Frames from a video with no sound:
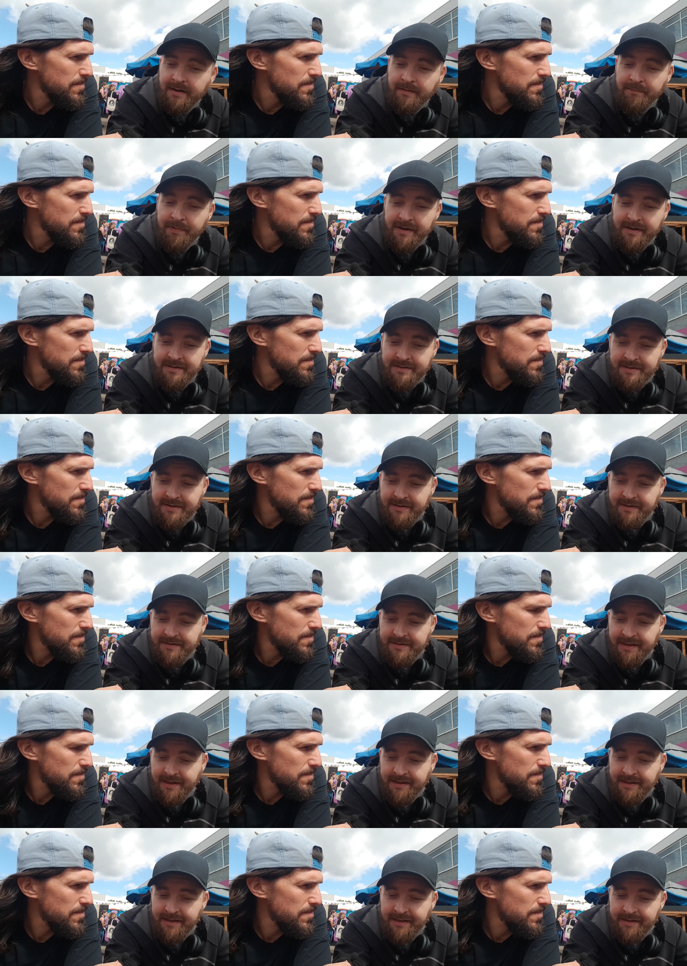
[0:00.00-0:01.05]
Speaker 1: but it's going to
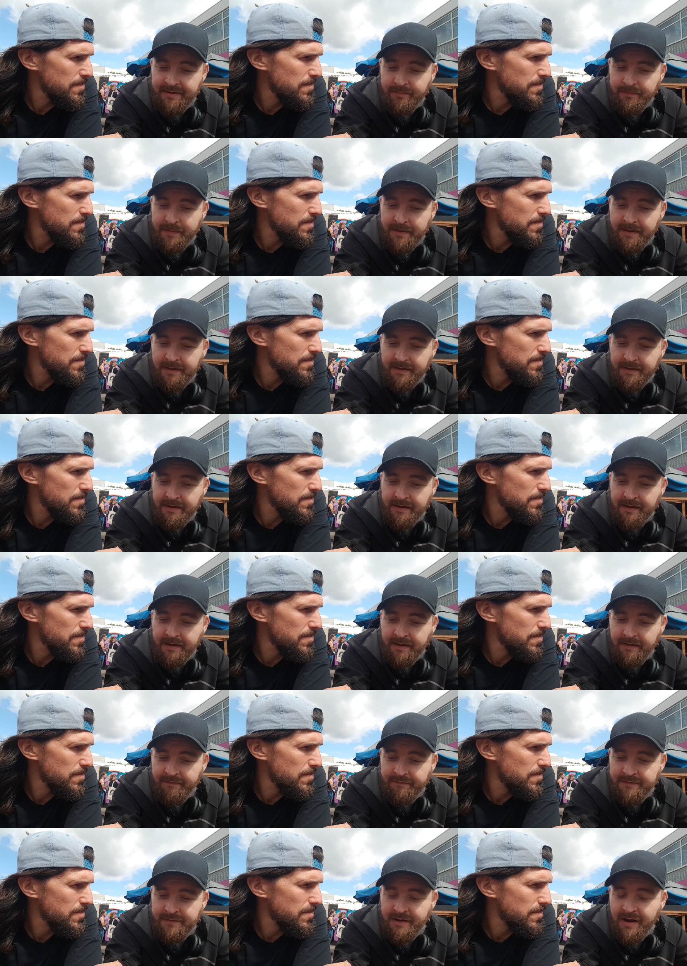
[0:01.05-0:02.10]
take a little bit
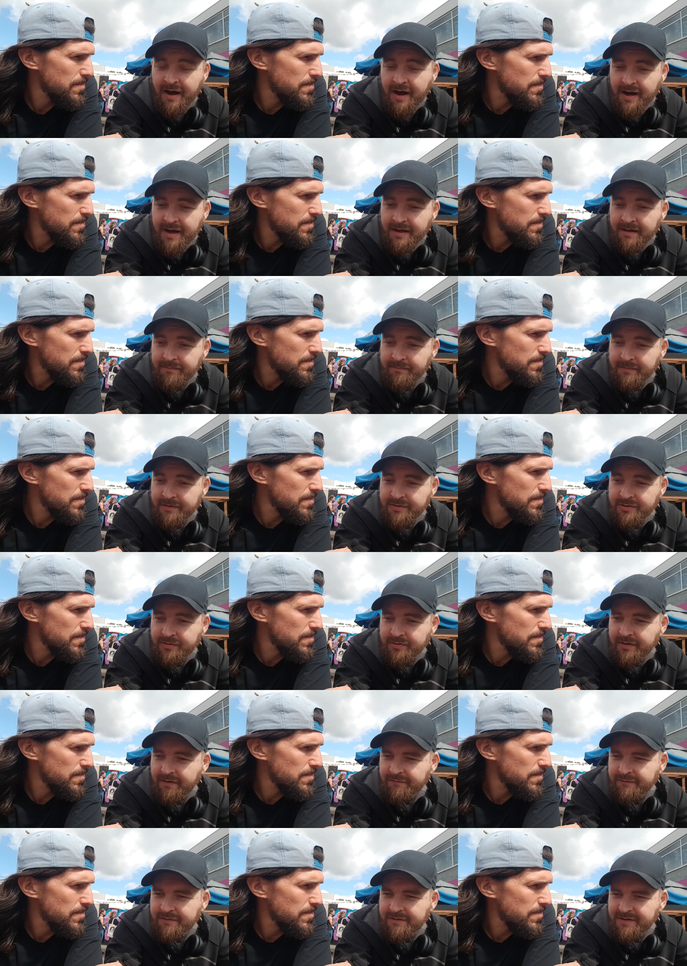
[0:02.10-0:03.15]
uh, of time, sort
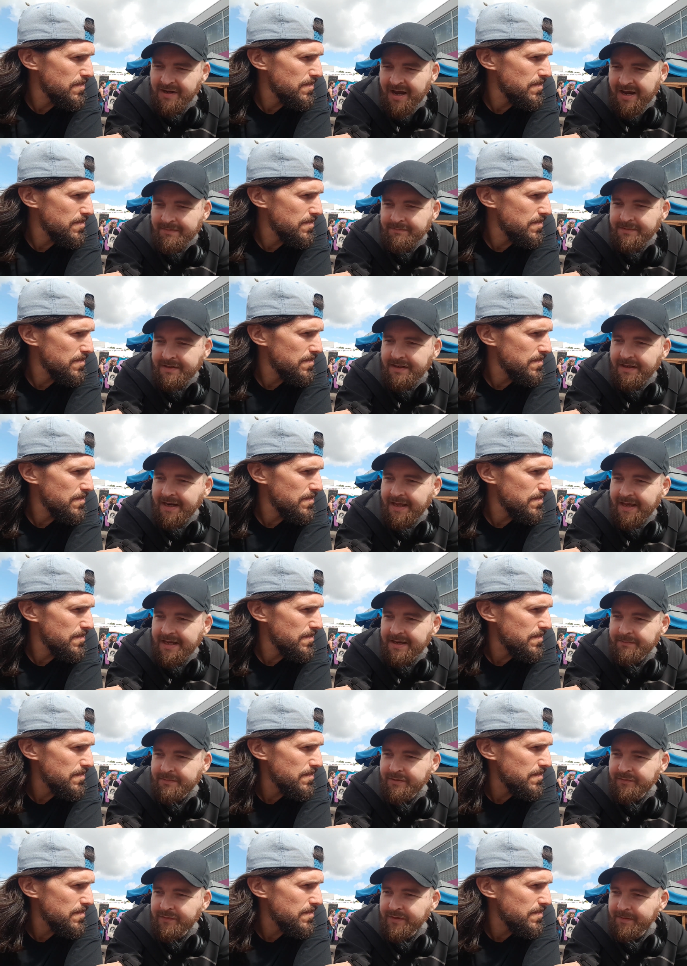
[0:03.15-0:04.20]
of time delay
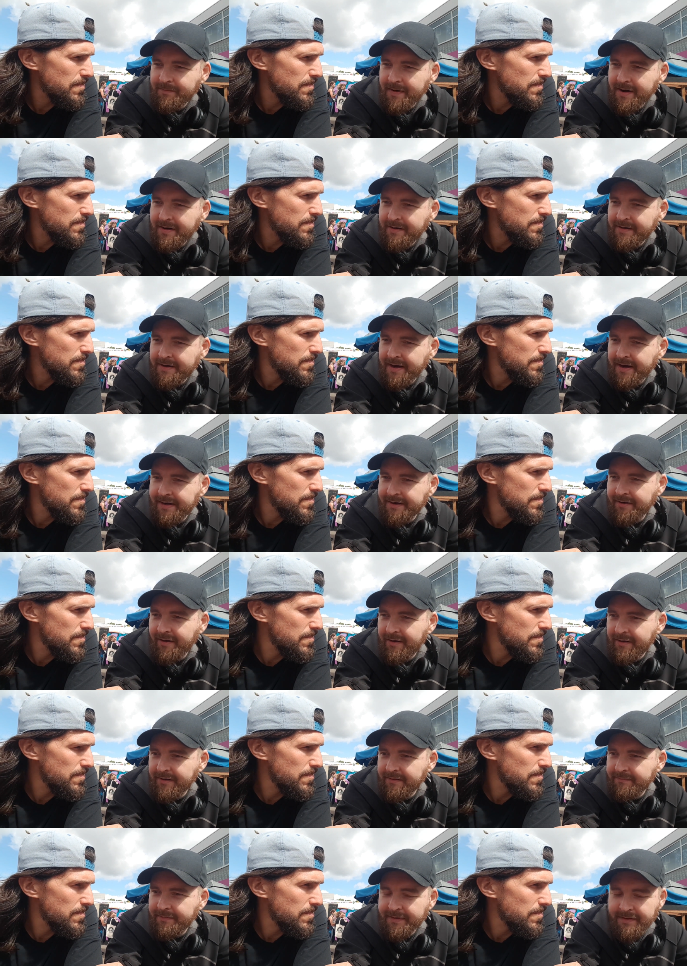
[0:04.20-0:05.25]
between America and
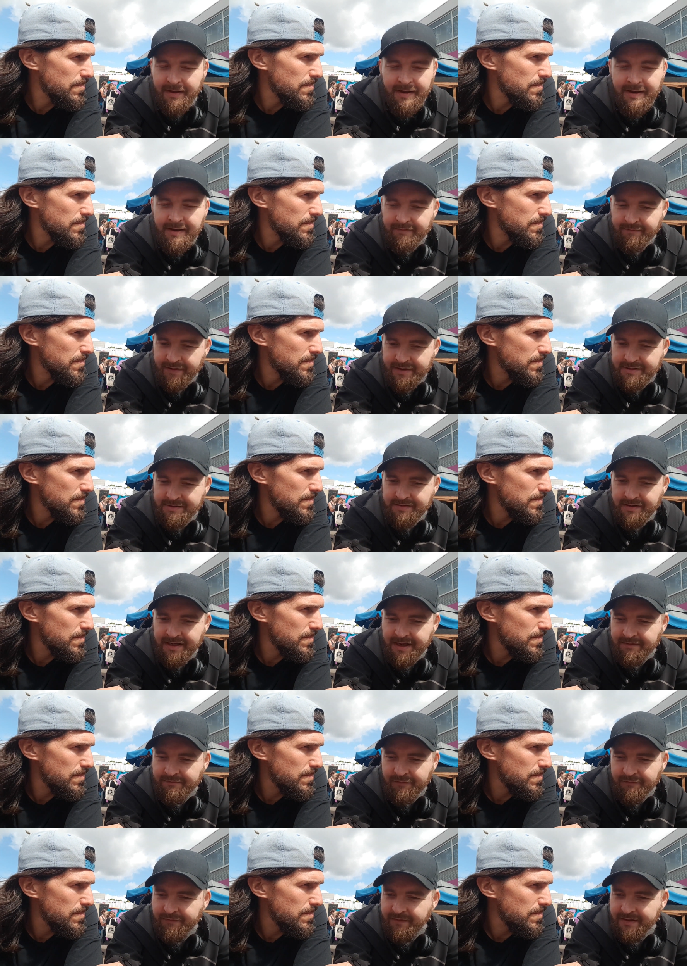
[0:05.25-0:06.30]
Holland. But eventually,
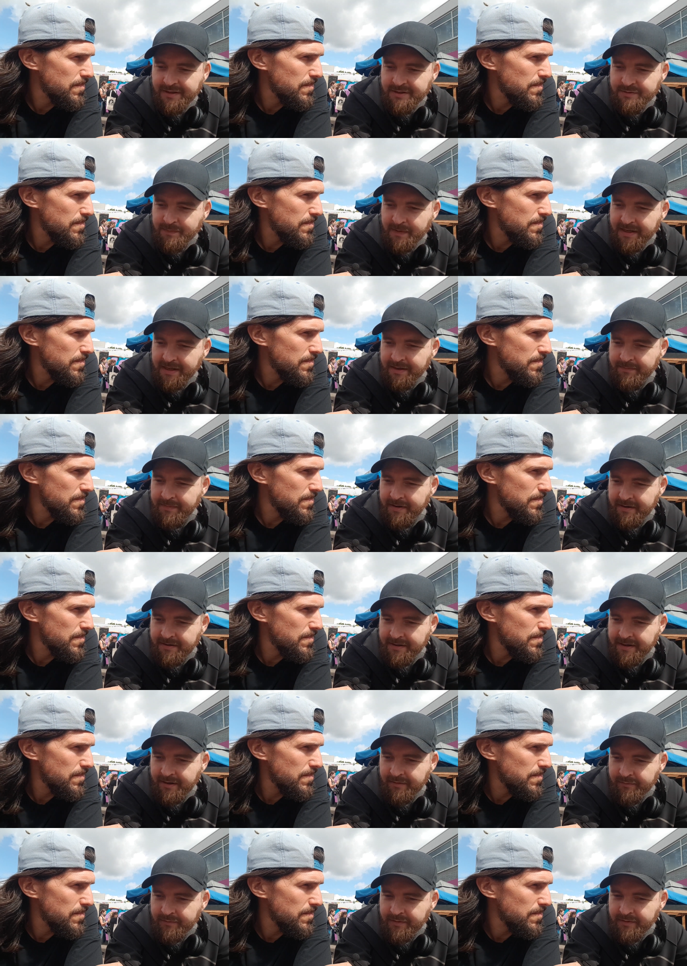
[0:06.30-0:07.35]
everything that's big in
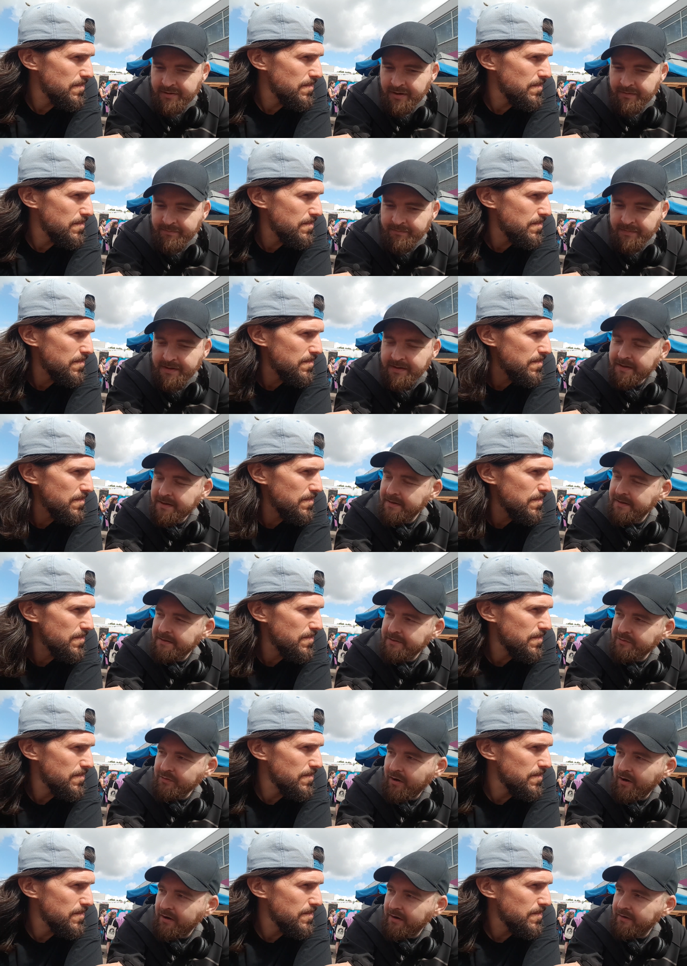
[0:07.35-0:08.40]
America will come
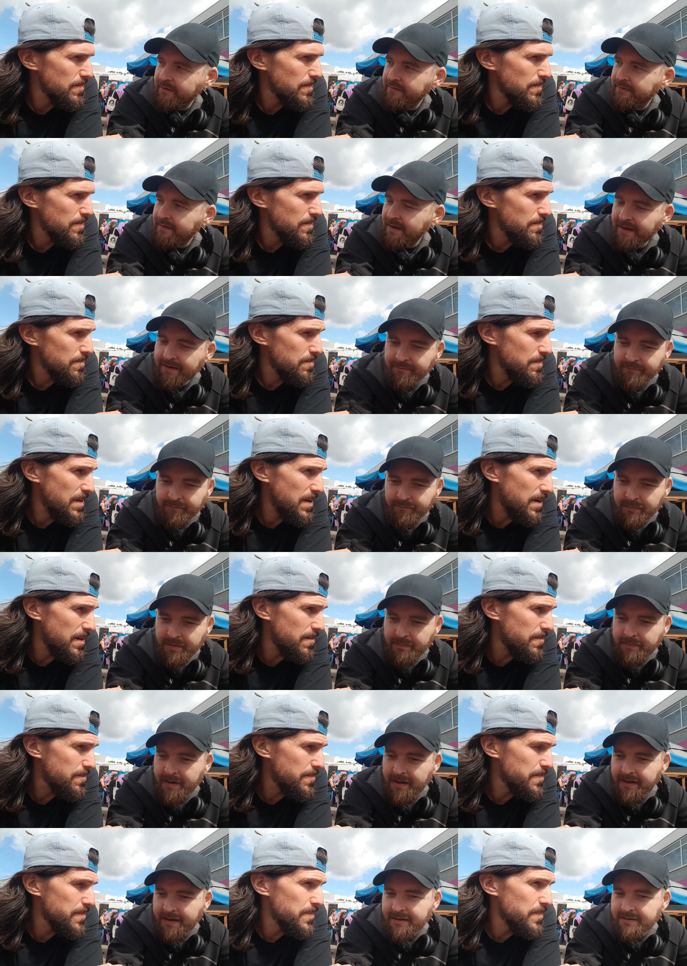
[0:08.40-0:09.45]
to Holland and yeah. be
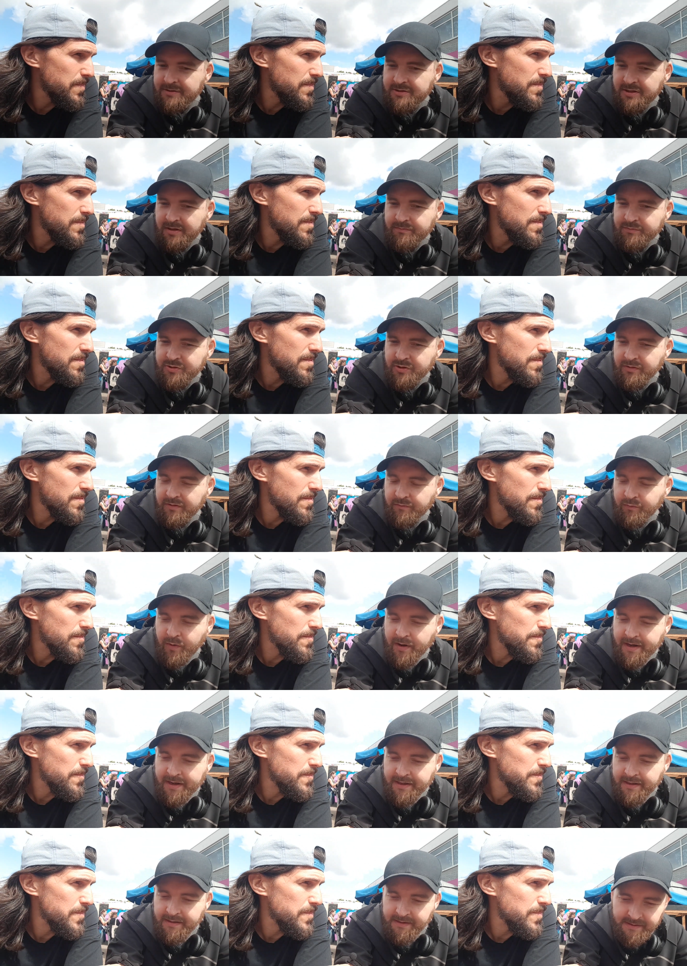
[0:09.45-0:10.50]
big in some sort of
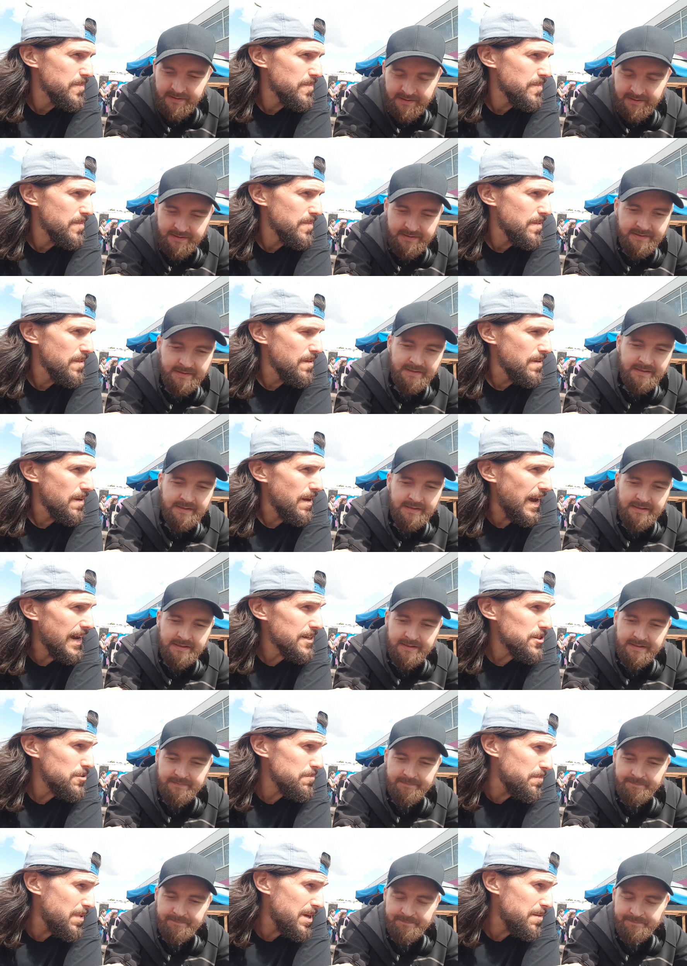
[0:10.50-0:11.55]
way
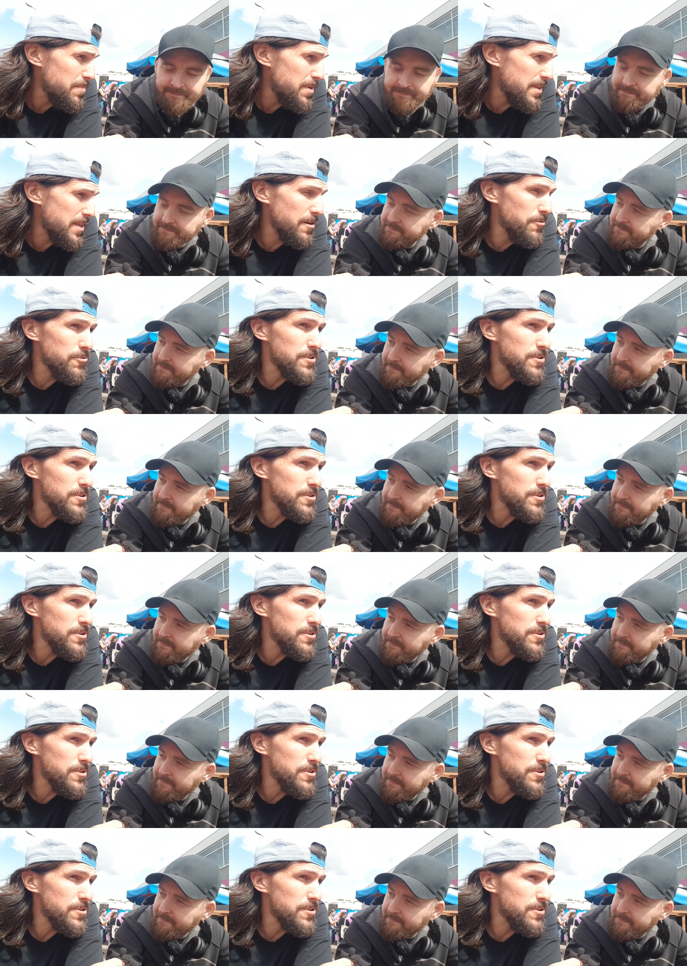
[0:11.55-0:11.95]
Speaker 2: Actually, maybe they